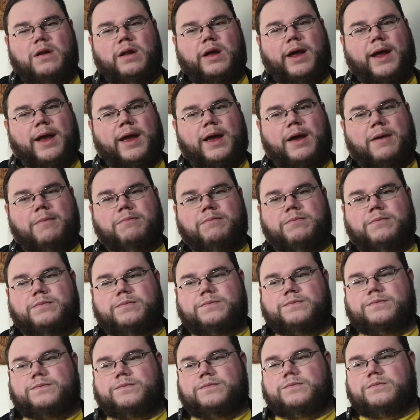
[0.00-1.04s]

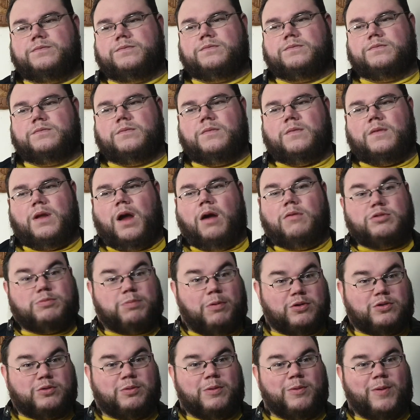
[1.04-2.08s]
I was
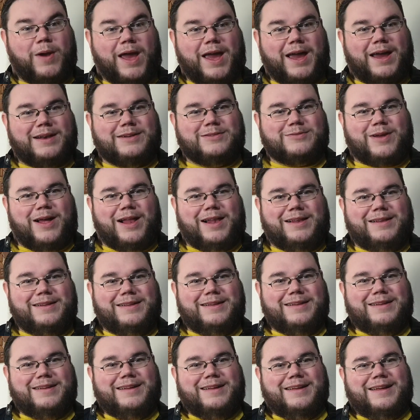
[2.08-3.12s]
supposed to be working as
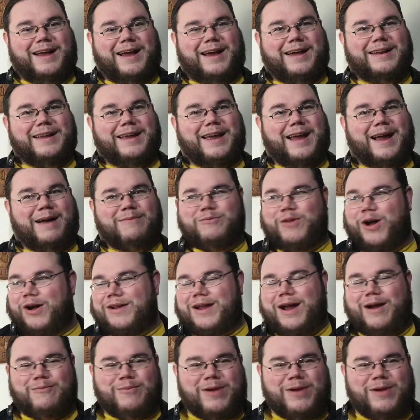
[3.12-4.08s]
well, and I'm not now.